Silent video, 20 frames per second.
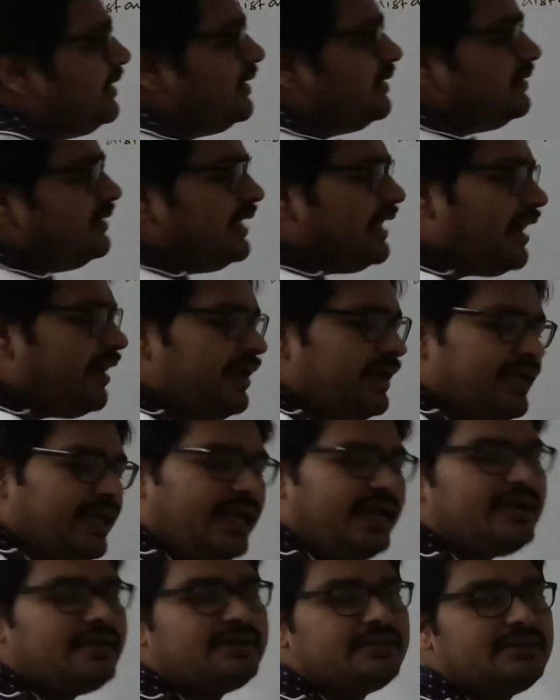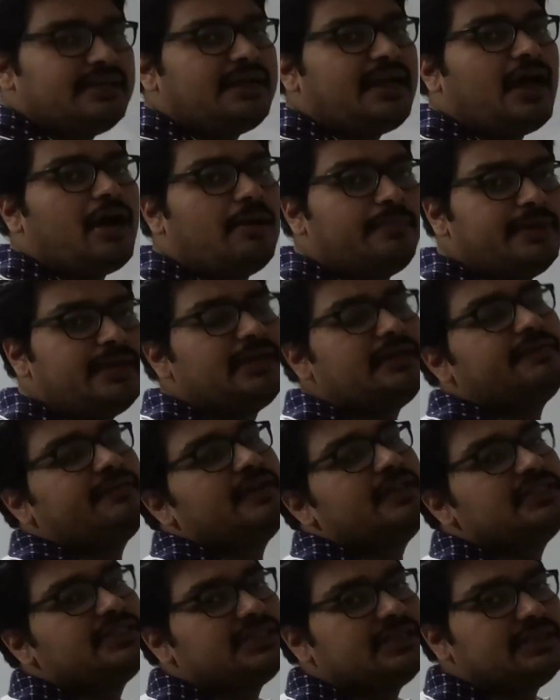then I get that how many
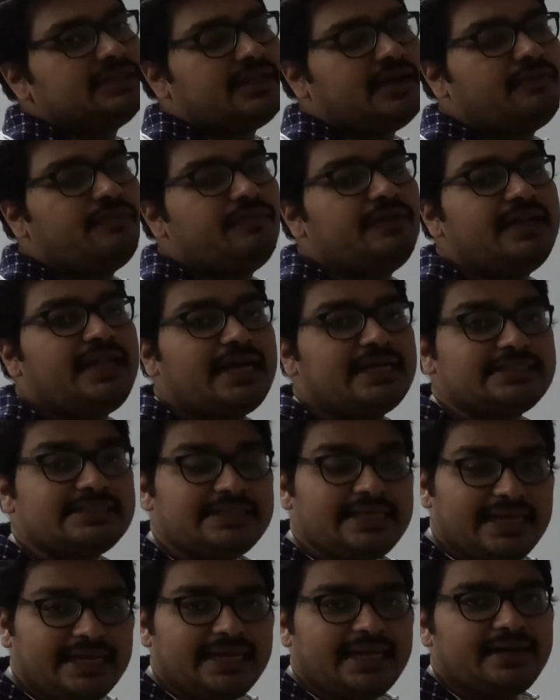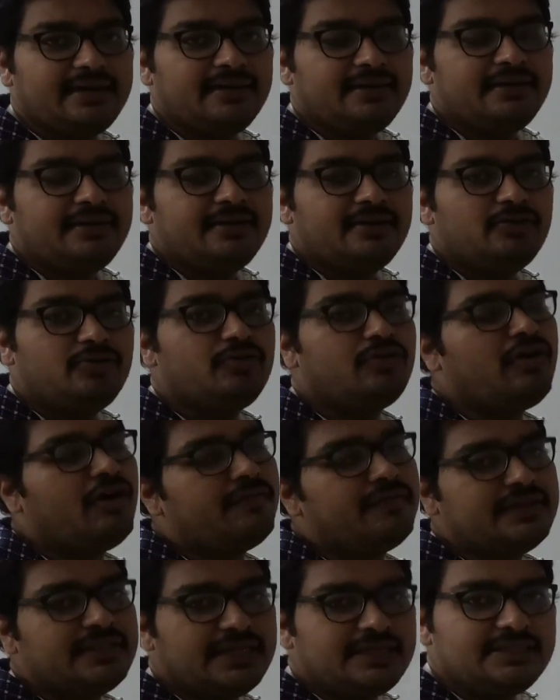revolutions the wheel has taken to
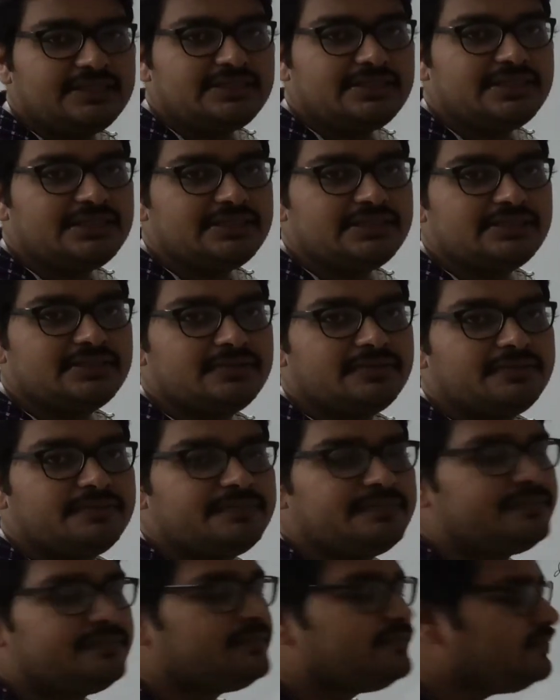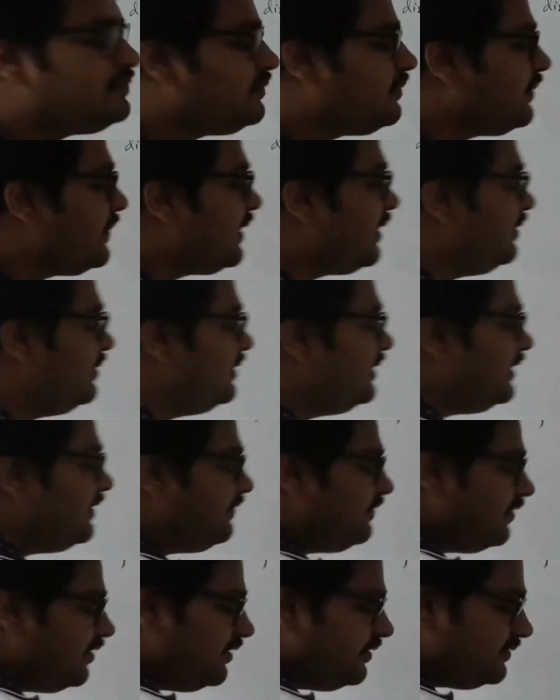cover that distance.
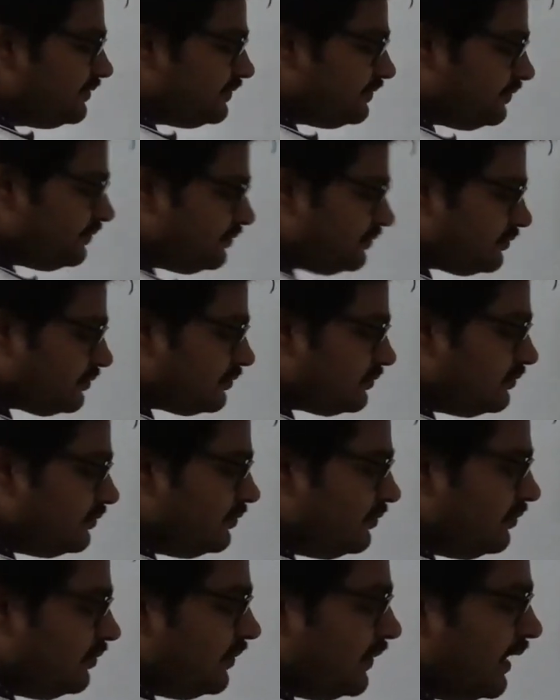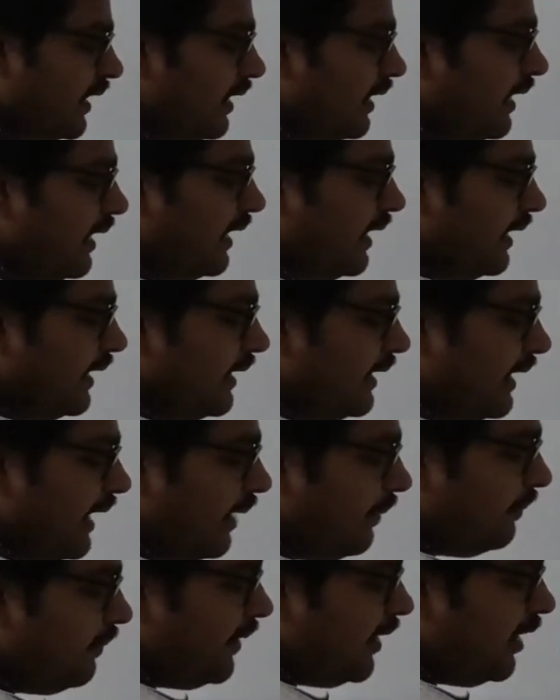Therefore, number